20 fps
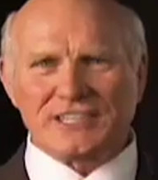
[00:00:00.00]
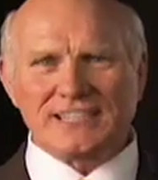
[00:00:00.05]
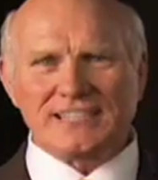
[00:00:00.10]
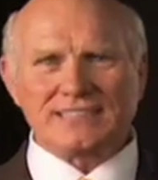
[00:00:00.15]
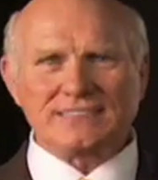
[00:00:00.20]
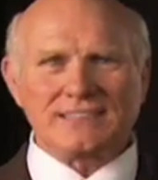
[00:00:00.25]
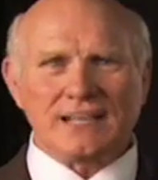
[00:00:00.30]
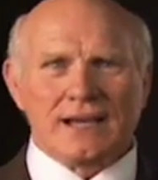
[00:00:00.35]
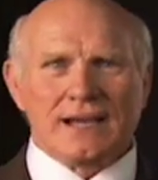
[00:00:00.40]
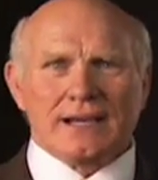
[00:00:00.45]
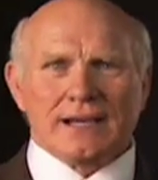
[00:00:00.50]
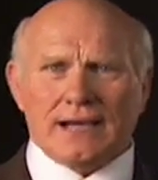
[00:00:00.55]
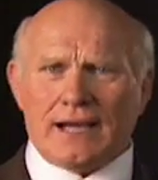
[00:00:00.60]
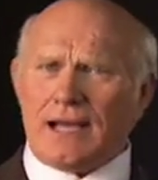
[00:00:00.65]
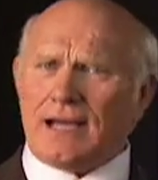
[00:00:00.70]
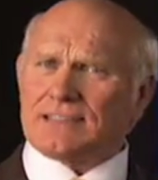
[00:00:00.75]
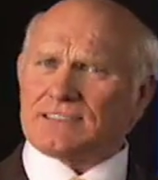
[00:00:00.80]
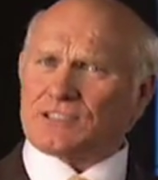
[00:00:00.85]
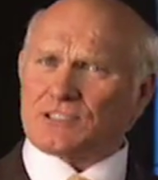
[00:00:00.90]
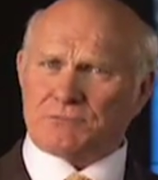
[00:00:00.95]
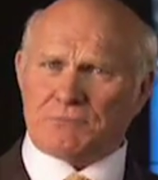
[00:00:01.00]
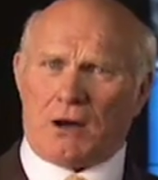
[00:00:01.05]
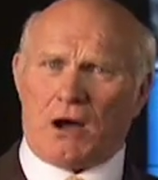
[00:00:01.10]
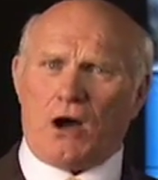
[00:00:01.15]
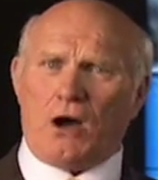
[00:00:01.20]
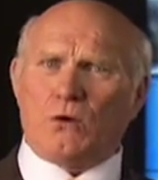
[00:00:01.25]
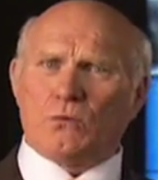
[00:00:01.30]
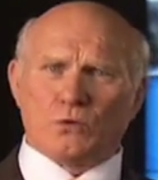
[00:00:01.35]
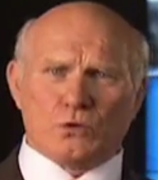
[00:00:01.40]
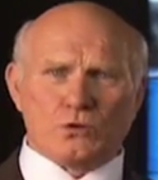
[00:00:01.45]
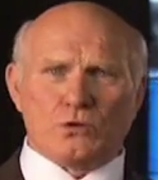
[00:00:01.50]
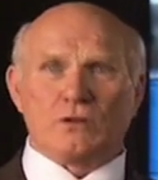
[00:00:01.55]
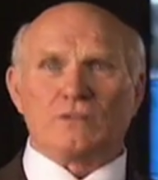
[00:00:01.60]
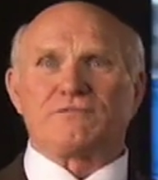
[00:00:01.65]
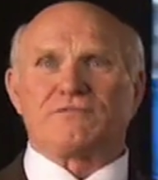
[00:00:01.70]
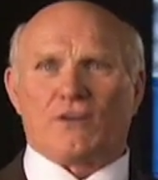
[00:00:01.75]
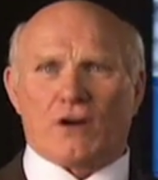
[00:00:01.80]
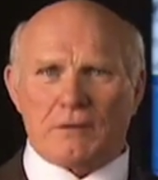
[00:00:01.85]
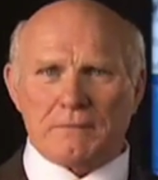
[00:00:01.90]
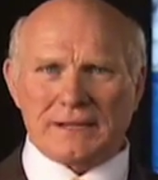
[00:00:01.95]
cities and small
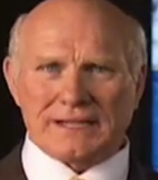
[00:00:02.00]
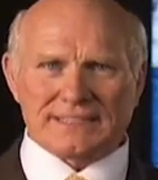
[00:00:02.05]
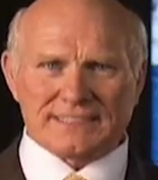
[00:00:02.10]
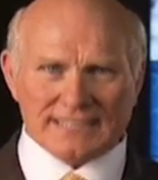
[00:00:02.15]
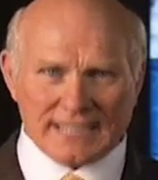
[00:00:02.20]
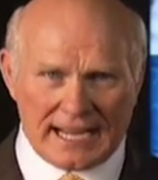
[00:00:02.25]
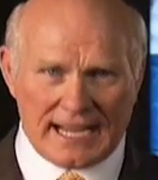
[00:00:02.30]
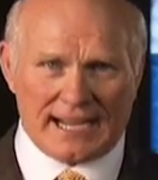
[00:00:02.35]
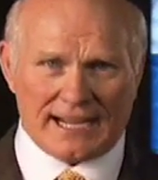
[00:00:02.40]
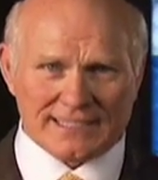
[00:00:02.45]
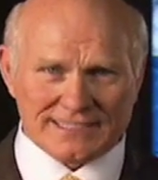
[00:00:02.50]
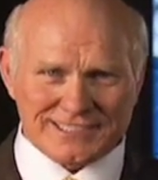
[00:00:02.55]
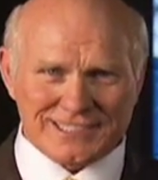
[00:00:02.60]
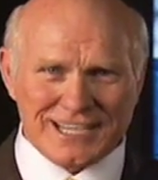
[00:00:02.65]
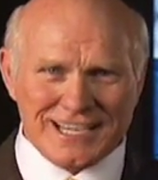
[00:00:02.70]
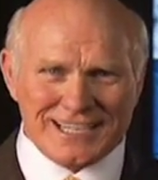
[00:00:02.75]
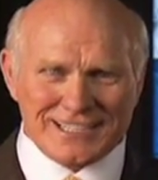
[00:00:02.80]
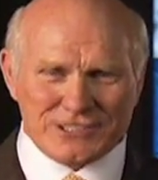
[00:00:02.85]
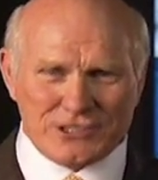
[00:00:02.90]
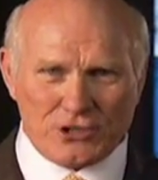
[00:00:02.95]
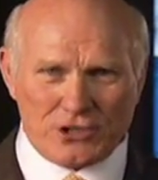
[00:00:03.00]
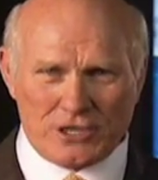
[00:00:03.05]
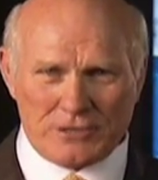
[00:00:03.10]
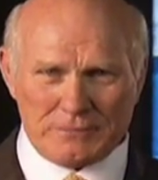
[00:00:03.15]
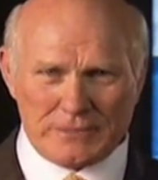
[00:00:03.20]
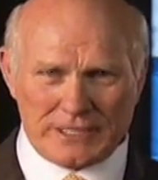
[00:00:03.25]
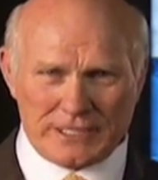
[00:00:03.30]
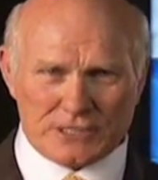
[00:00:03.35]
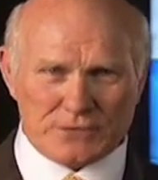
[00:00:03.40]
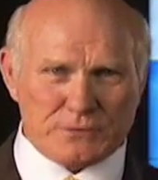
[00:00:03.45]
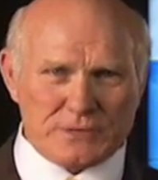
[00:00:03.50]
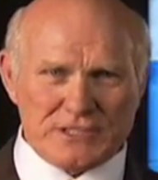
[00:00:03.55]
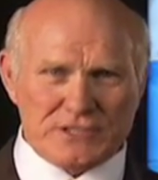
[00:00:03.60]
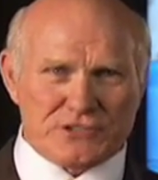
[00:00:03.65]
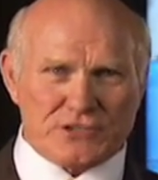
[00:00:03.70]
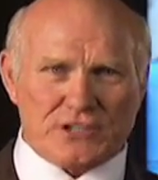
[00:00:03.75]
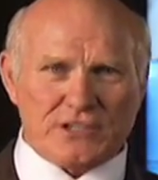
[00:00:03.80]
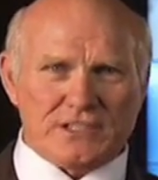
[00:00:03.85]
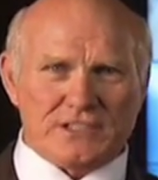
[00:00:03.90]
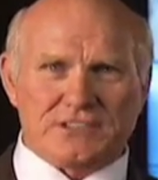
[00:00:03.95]
rural farming towns. Join me as
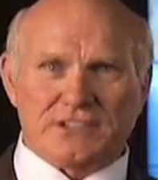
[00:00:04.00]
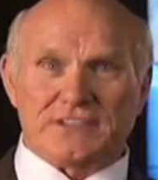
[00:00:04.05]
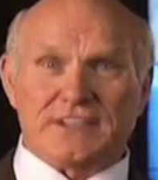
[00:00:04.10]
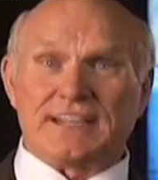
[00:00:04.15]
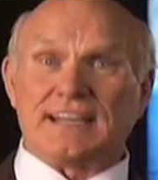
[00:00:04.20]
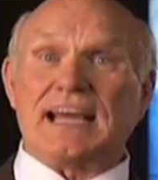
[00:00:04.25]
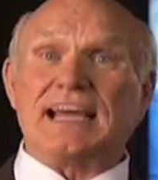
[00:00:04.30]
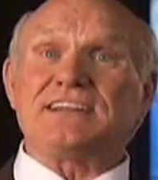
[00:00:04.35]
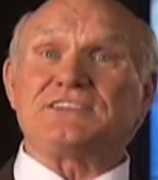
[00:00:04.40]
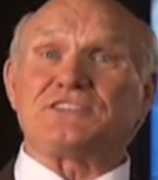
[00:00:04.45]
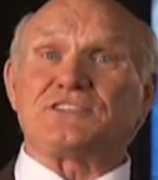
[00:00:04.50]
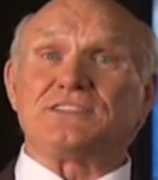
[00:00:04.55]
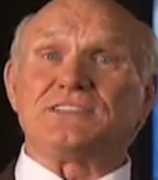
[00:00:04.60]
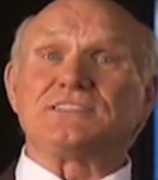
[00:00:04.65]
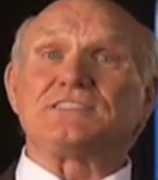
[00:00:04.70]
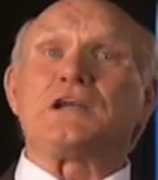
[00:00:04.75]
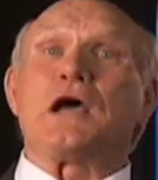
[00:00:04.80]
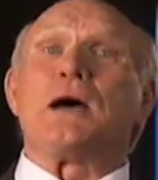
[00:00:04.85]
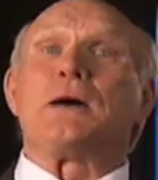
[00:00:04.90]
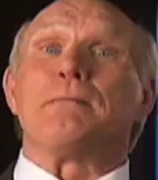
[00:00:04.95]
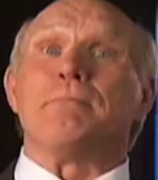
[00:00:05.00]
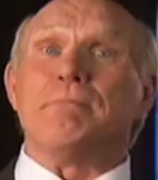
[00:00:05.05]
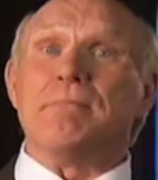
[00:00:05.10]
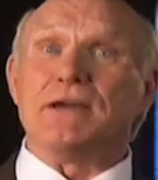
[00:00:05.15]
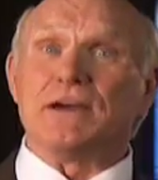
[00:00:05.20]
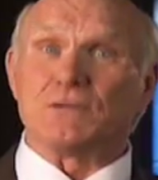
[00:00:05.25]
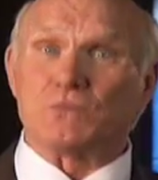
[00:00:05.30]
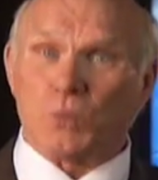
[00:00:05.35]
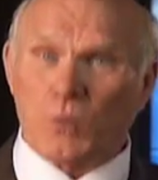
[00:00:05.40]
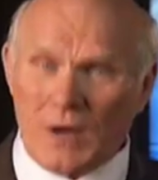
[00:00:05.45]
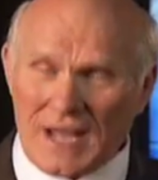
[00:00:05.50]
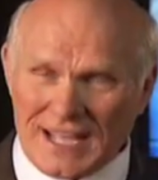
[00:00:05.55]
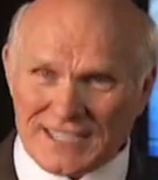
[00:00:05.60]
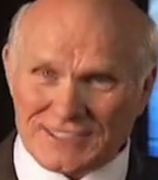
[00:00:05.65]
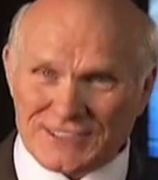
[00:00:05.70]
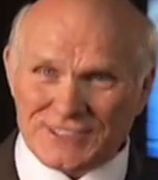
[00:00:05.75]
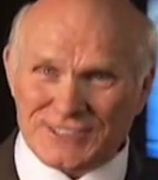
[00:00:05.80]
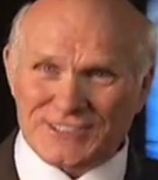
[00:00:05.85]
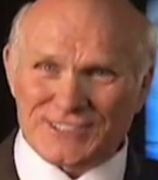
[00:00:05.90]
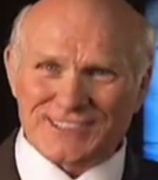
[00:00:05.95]
we journey to the nation's
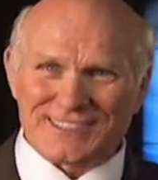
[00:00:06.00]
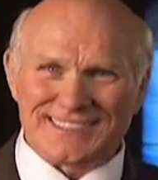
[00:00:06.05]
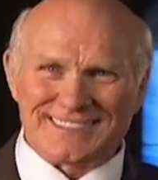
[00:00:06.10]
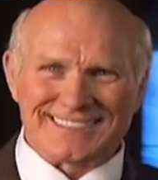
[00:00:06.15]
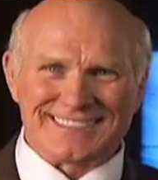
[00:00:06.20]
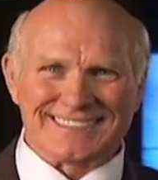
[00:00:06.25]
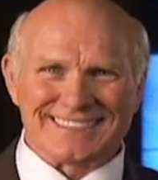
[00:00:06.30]
Midwest.